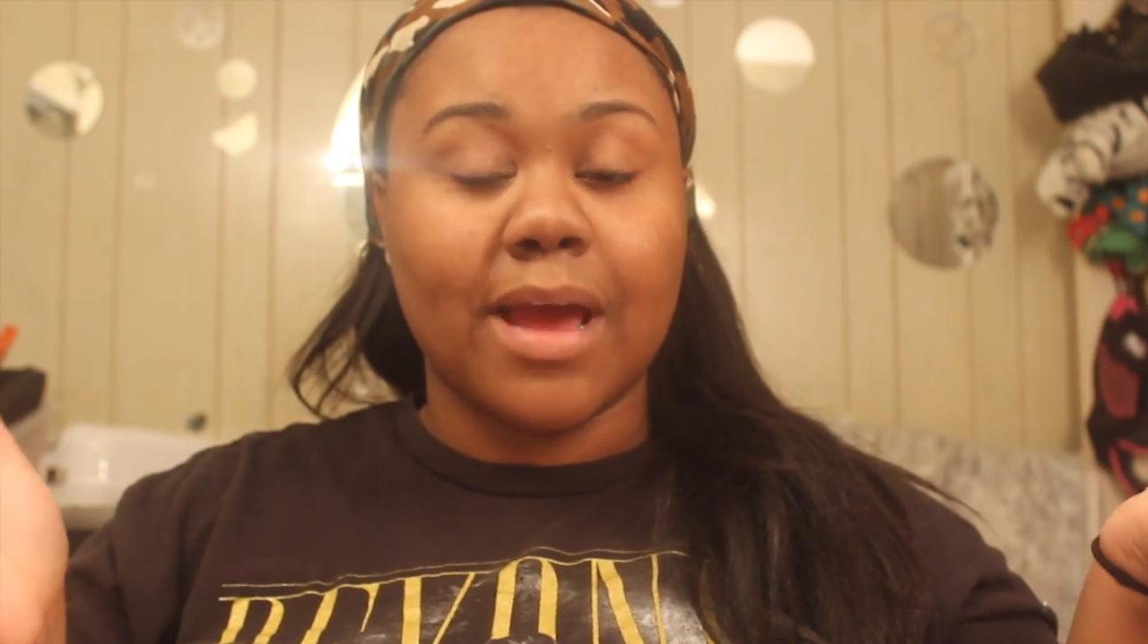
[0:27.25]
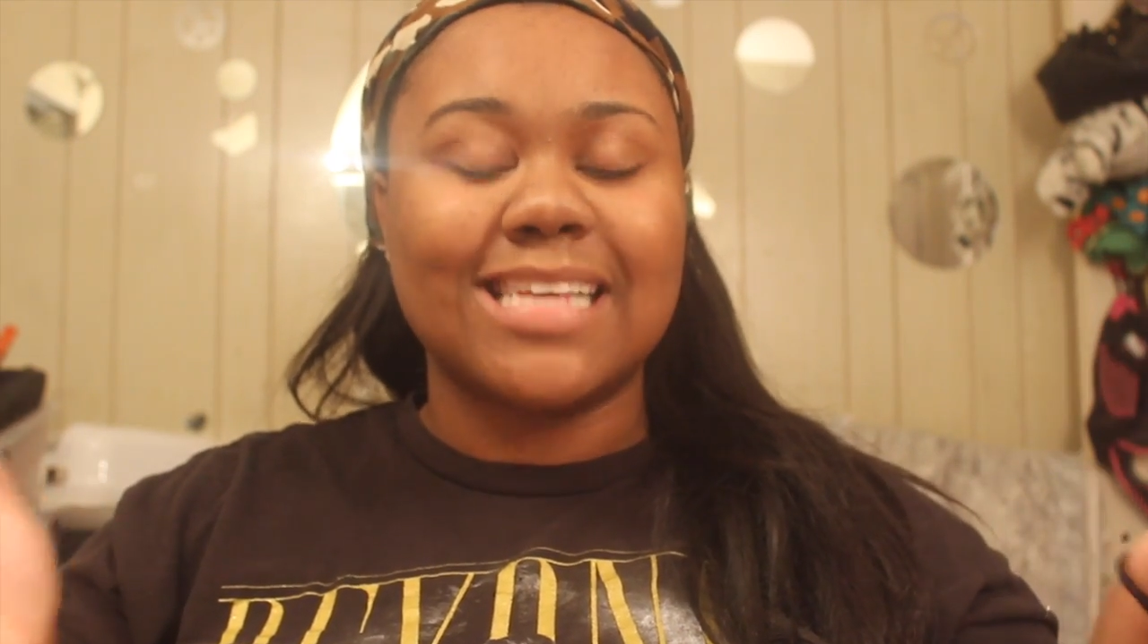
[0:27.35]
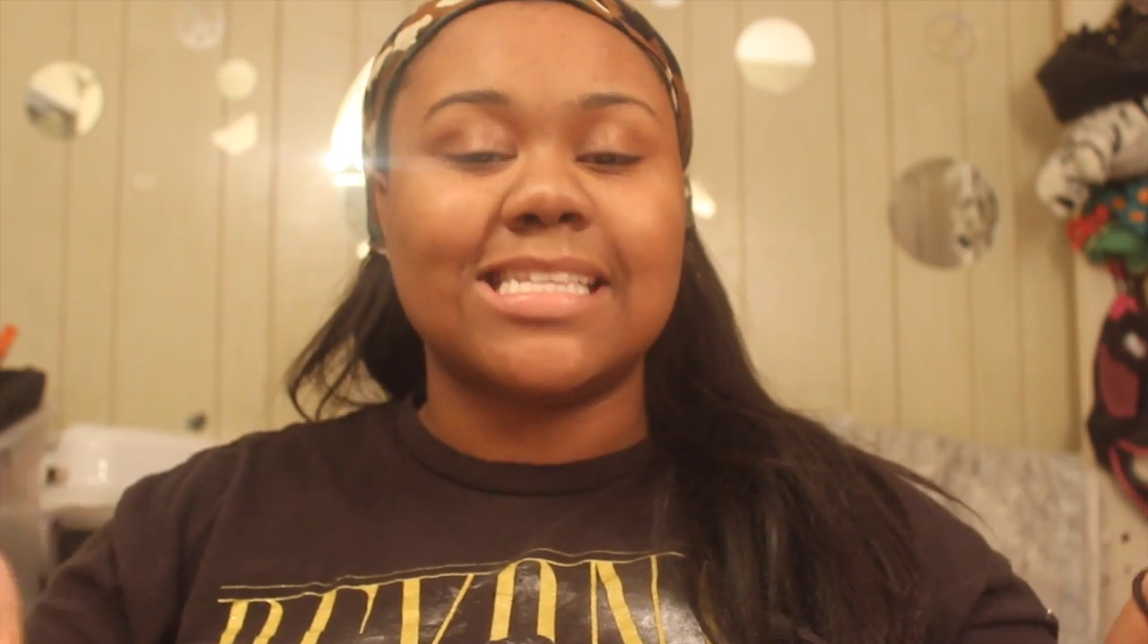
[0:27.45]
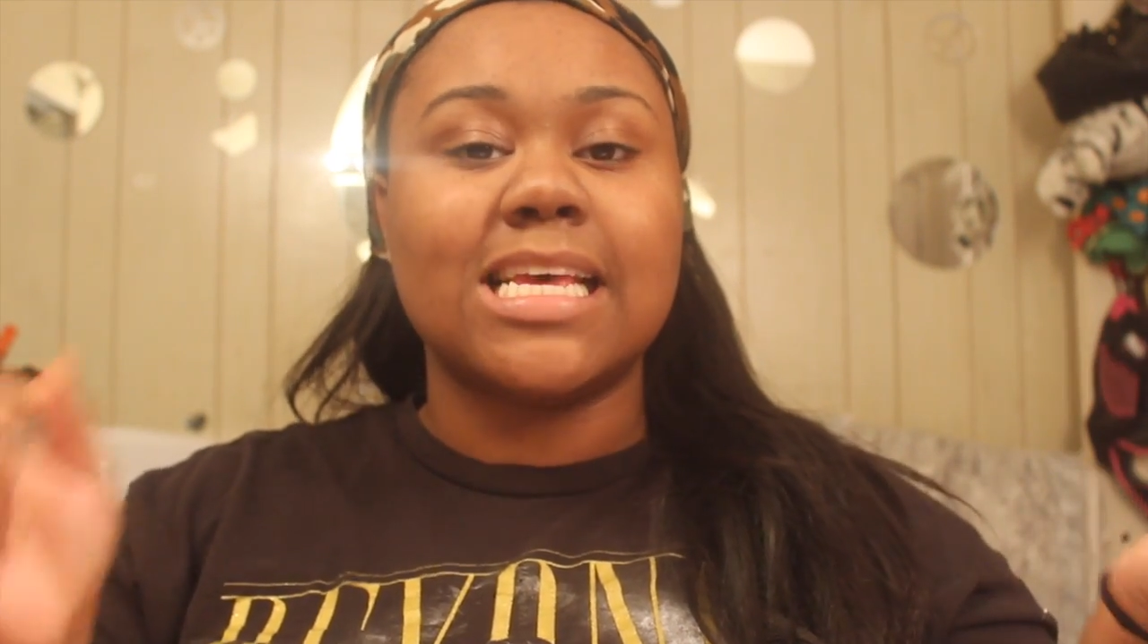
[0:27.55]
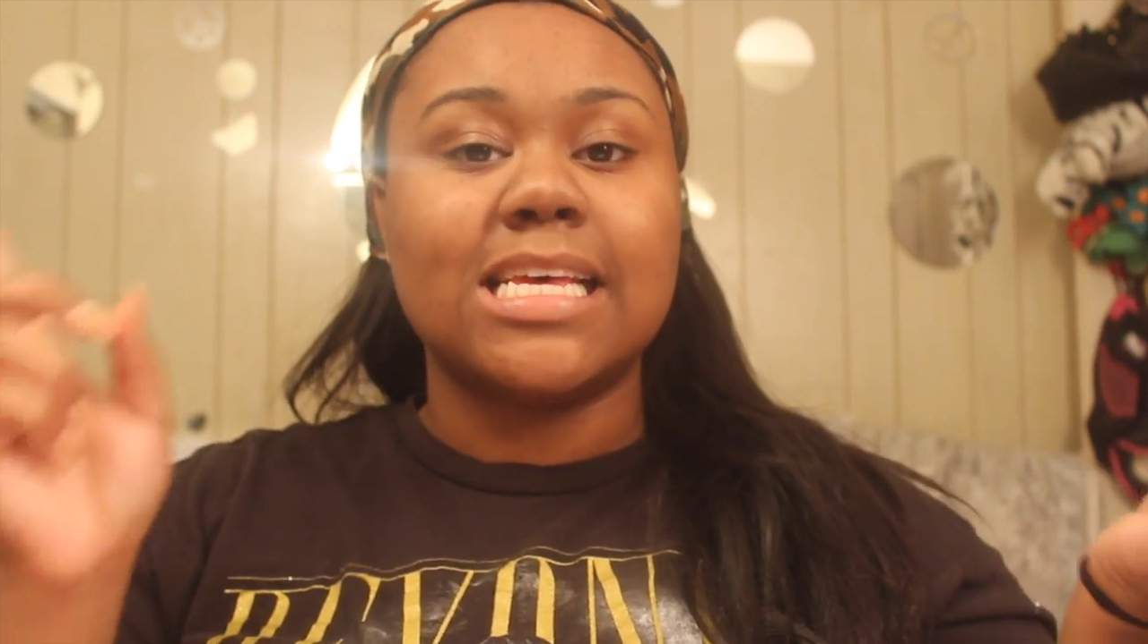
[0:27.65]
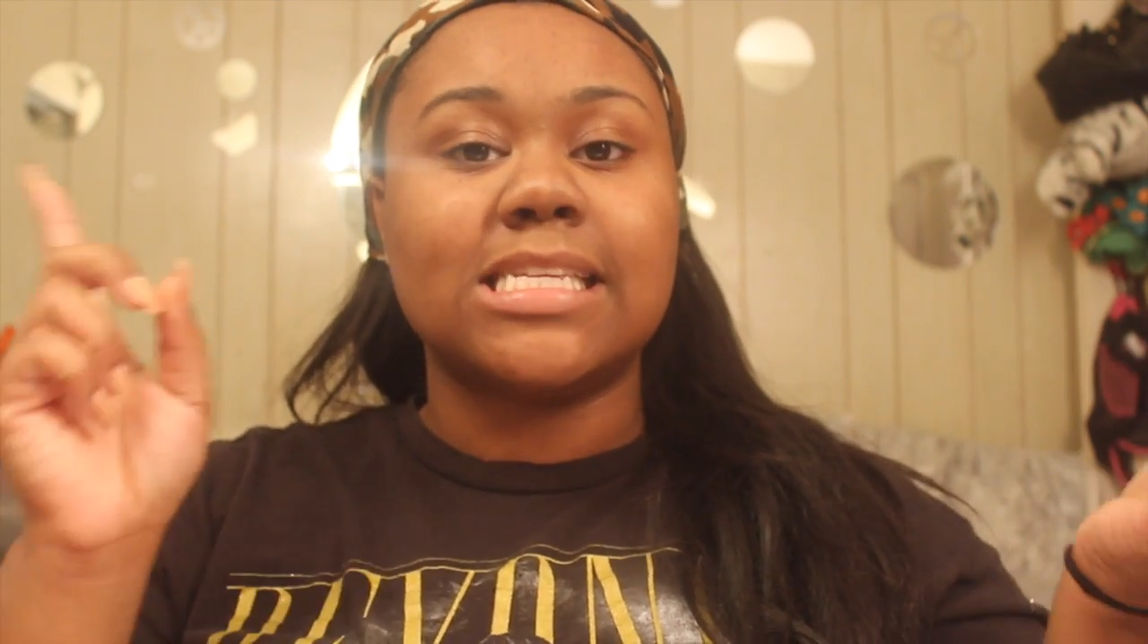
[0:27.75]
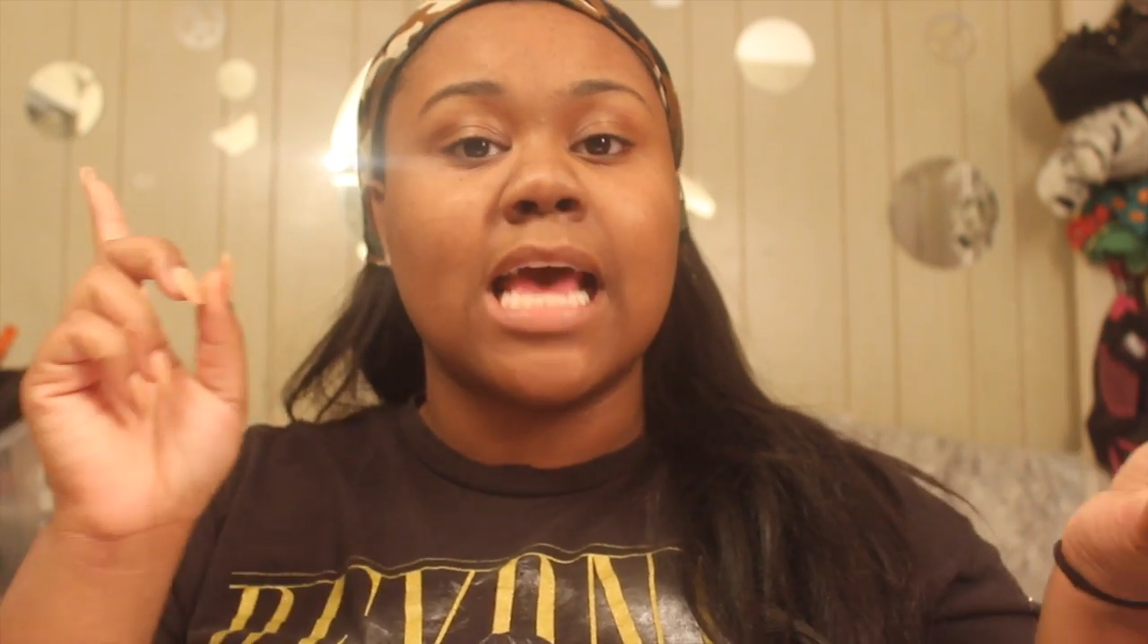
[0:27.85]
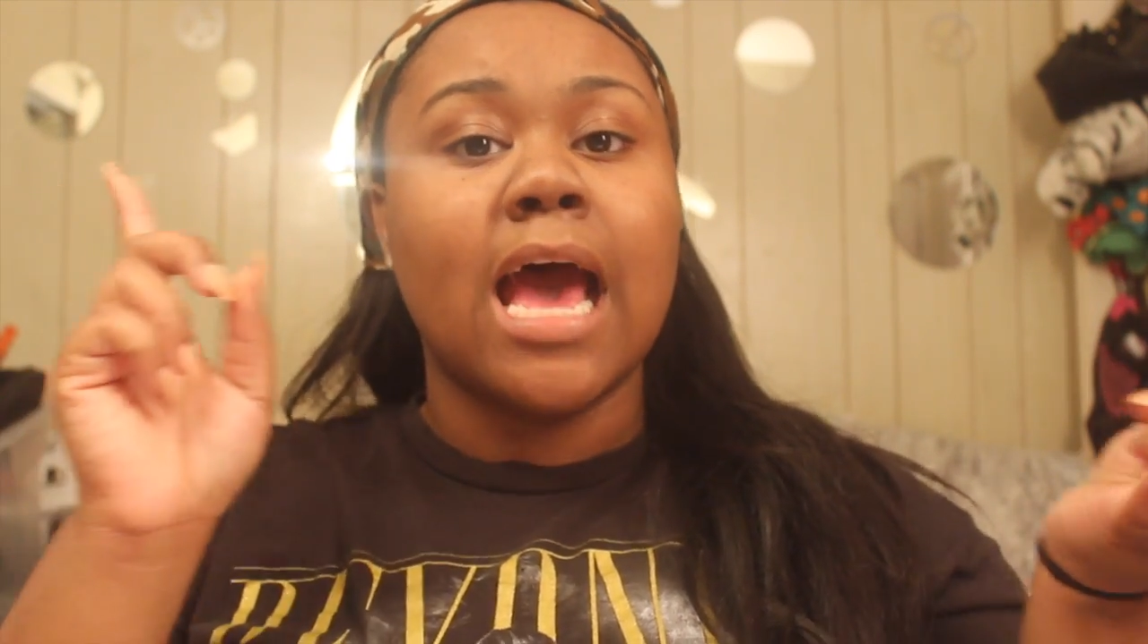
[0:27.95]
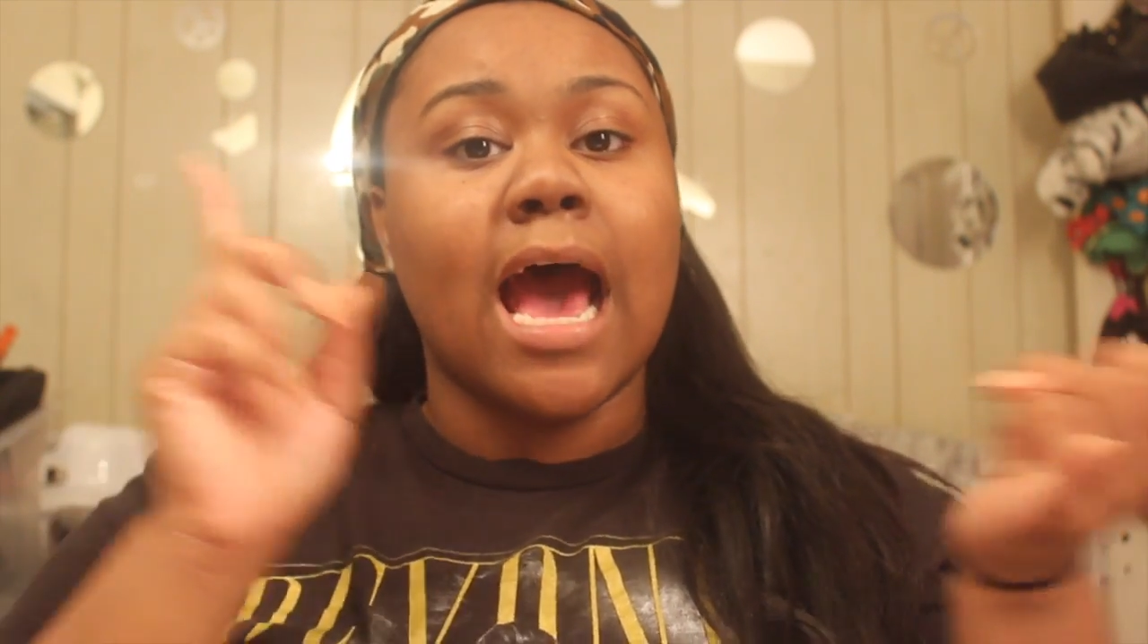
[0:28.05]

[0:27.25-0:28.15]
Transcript: mask is